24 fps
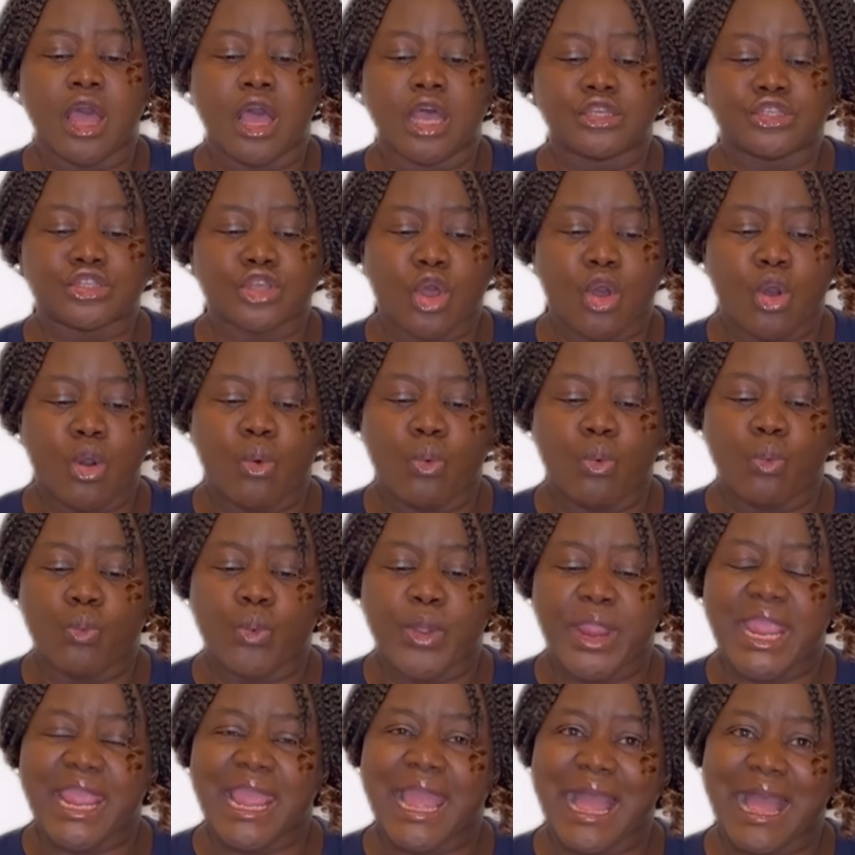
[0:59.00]
So
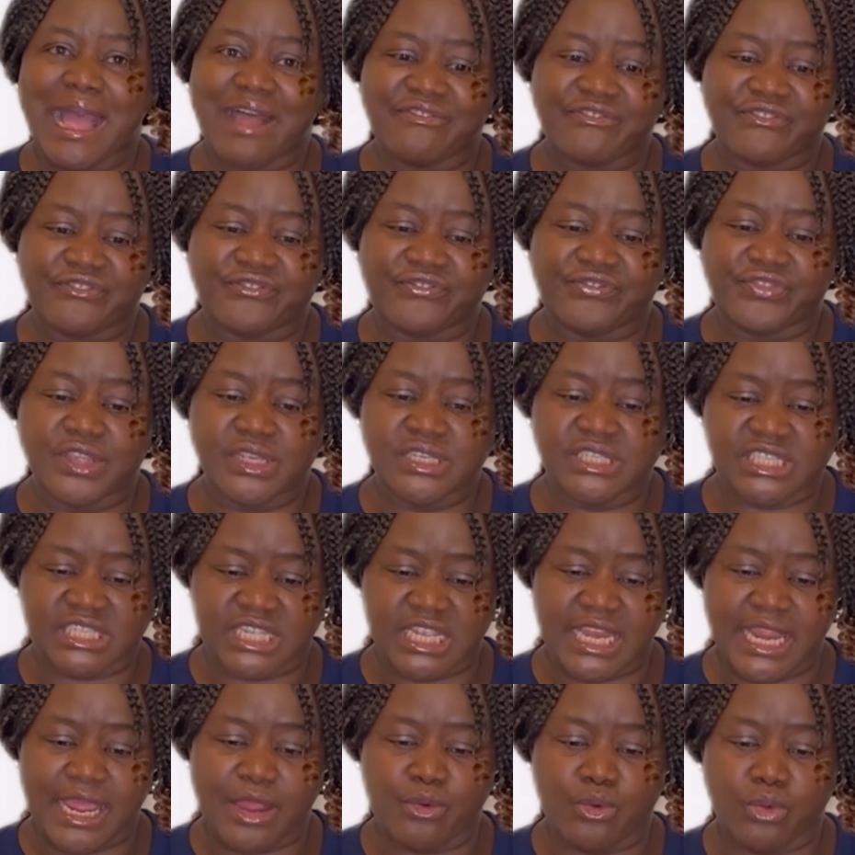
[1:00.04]
we have the
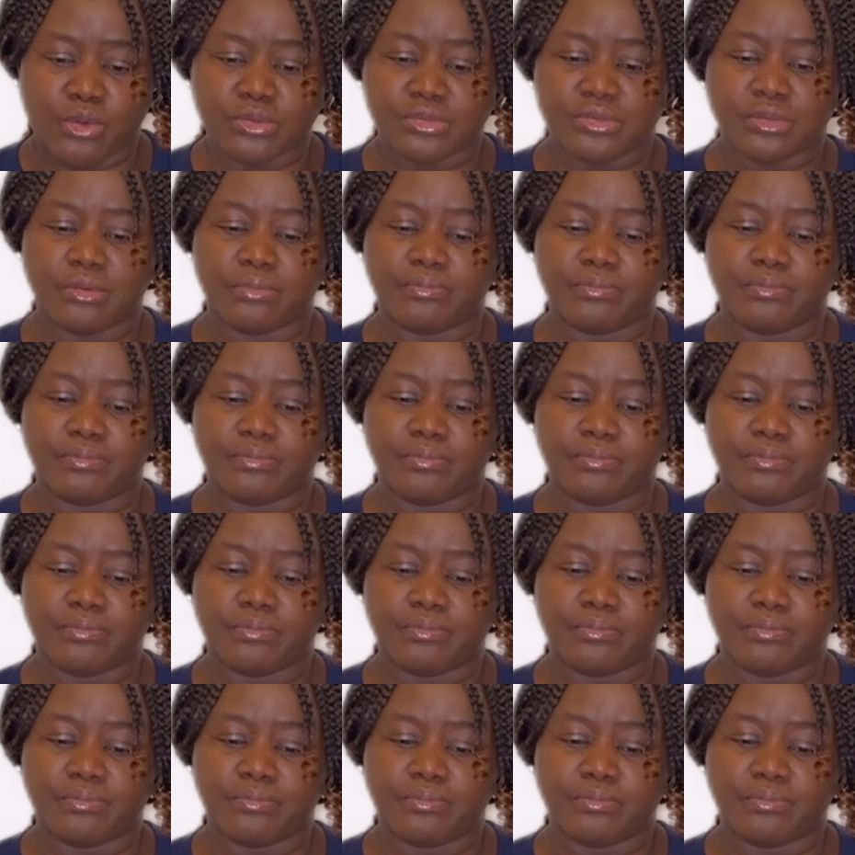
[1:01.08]
scenario